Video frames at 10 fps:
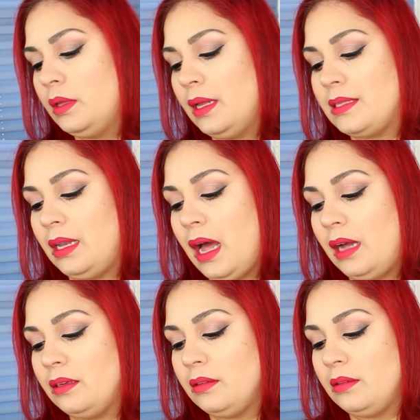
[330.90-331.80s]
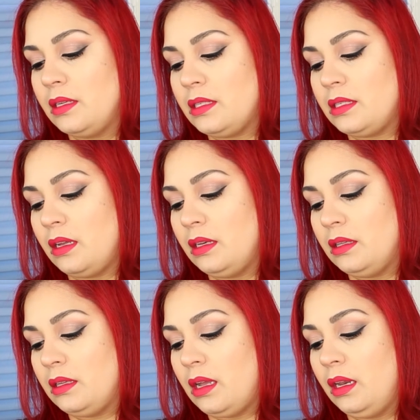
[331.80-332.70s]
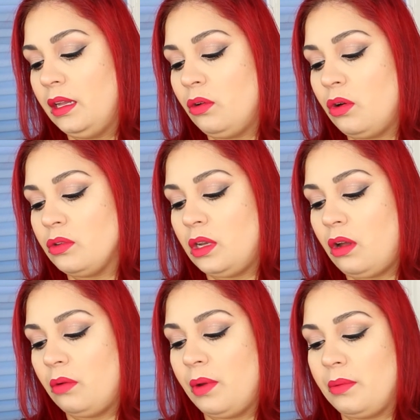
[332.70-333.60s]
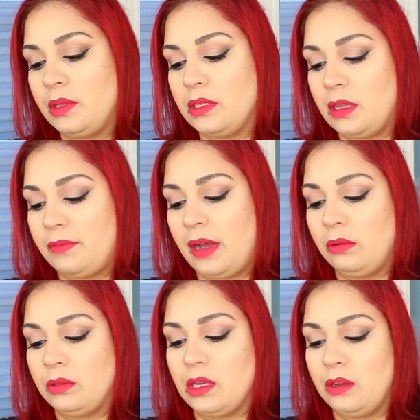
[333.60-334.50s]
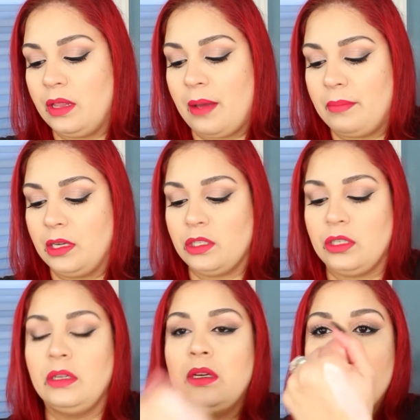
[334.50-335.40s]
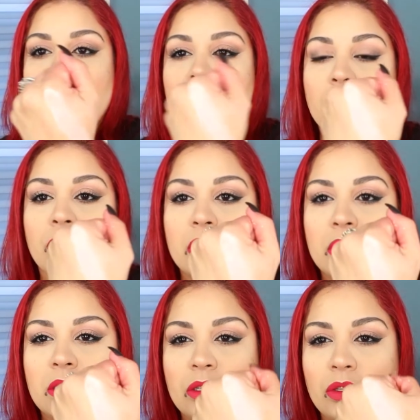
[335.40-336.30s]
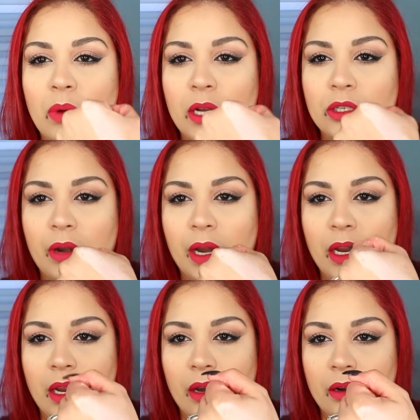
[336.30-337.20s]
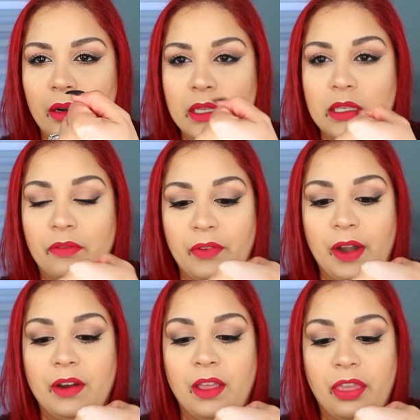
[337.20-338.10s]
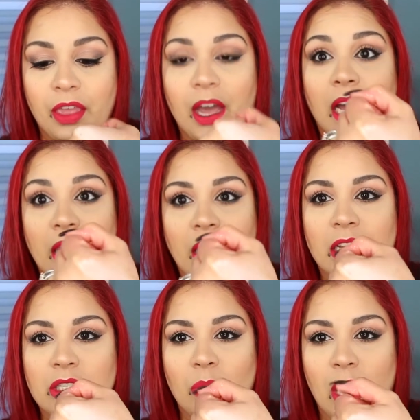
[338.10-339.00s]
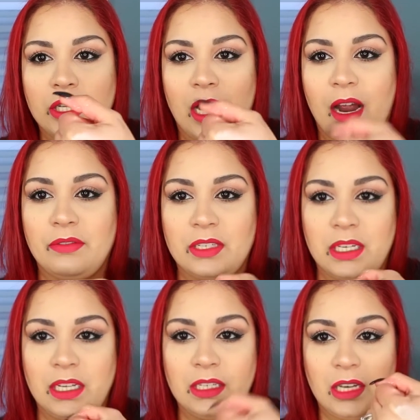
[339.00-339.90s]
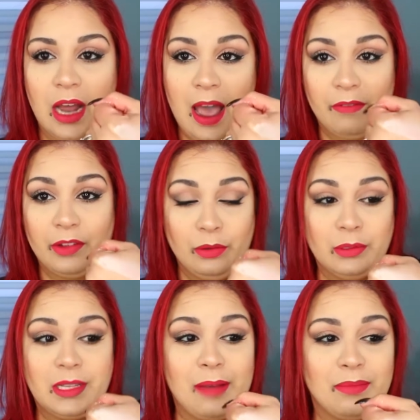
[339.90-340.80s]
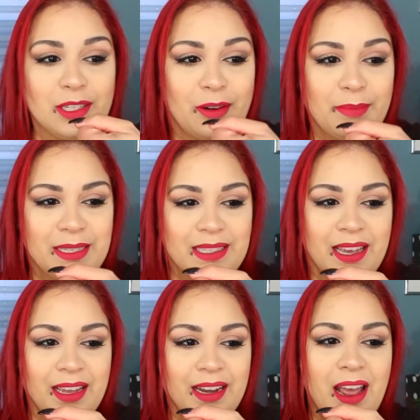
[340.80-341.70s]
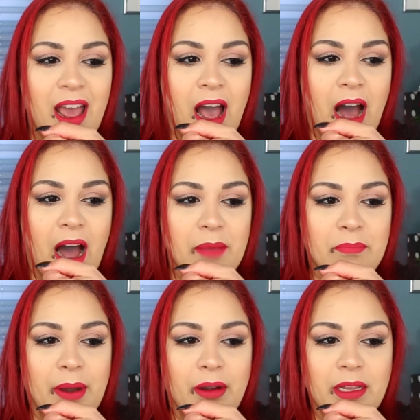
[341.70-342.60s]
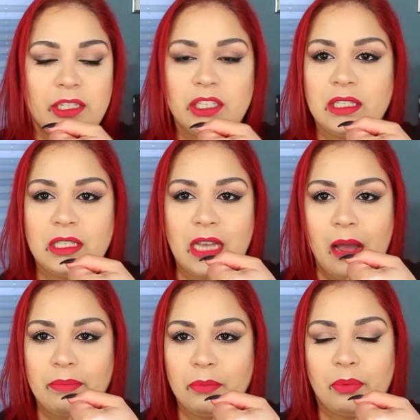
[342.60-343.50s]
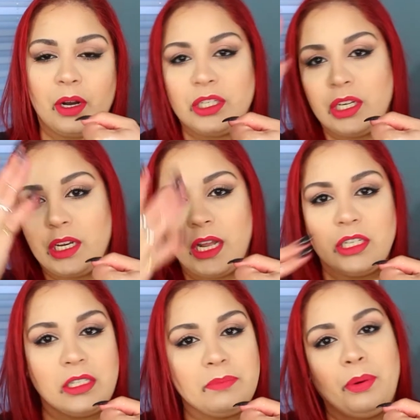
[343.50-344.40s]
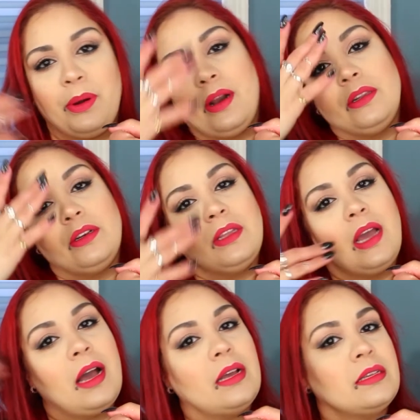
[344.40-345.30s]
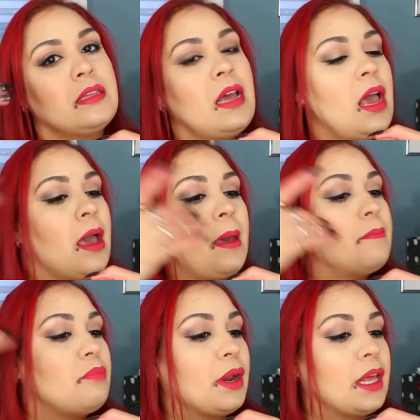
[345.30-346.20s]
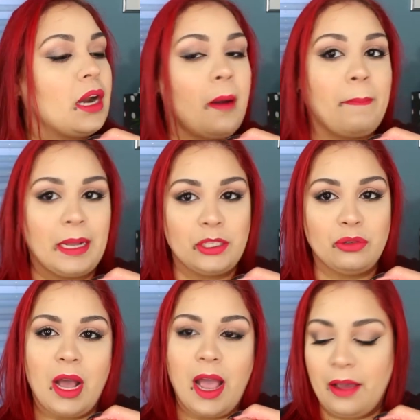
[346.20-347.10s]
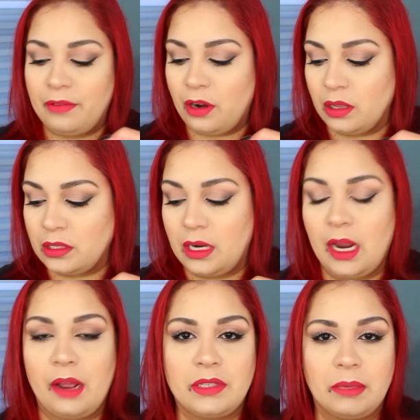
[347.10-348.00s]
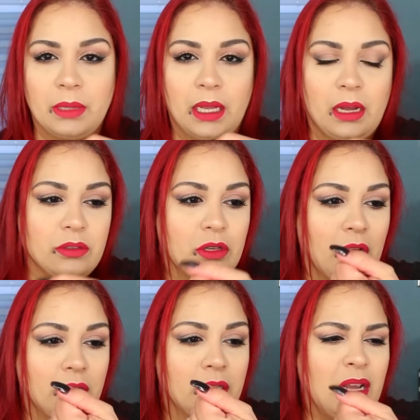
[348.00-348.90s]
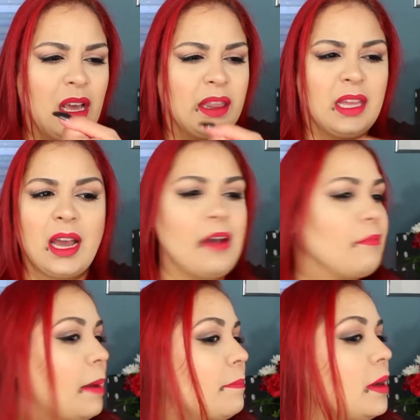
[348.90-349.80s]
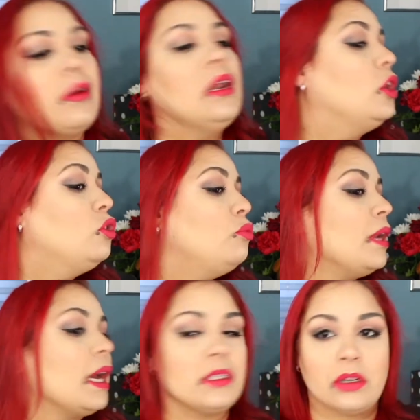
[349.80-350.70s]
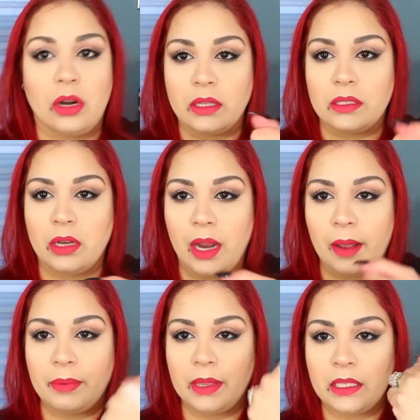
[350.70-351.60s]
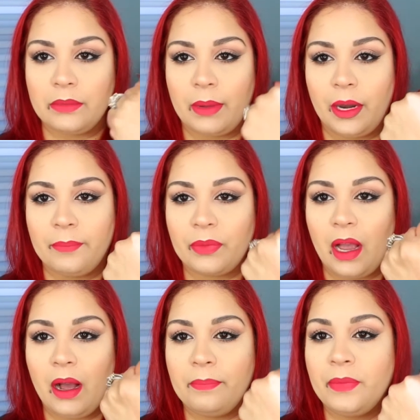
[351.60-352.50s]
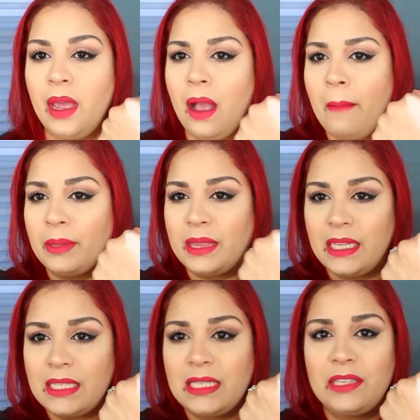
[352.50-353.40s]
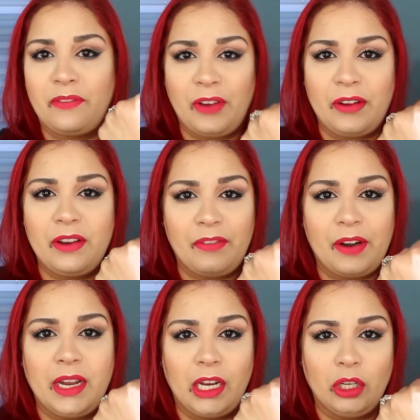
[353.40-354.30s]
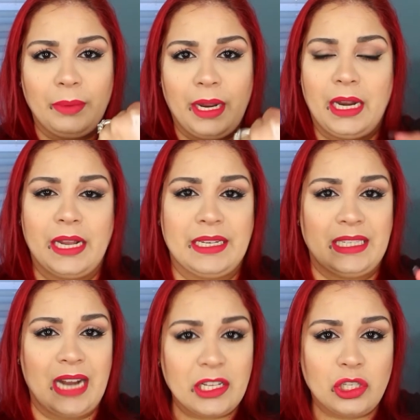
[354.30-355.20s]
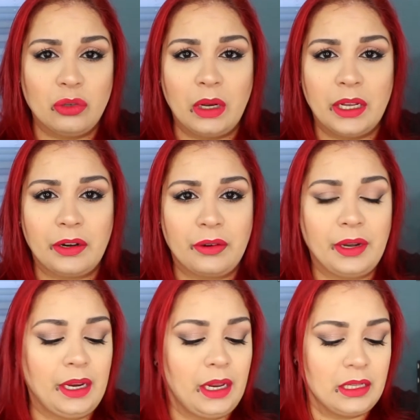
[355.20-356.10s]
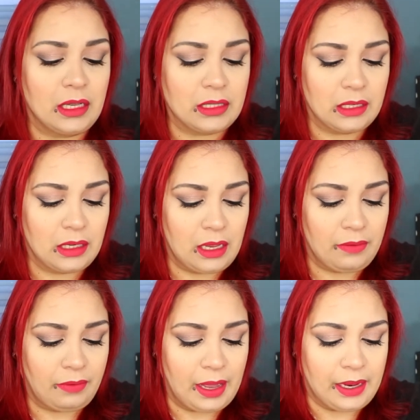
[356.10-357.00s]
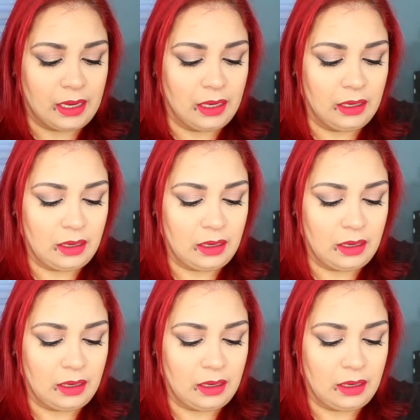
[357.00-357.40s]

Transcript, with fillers: That's a lot. This stuff, a little goes a long way with this stuff, I will tell you that much. So this is the swatch right here. It's a very thick swatch. I obviously haven't used that much on my skin. I barely just tap the brush in and just put it under the eyes and bring it up. I do not have it on today. I have something else on. I think I have my Mary Luminizer on today, but that's about it. But this is very illuminating. It is not too glittery. It doesn't leave like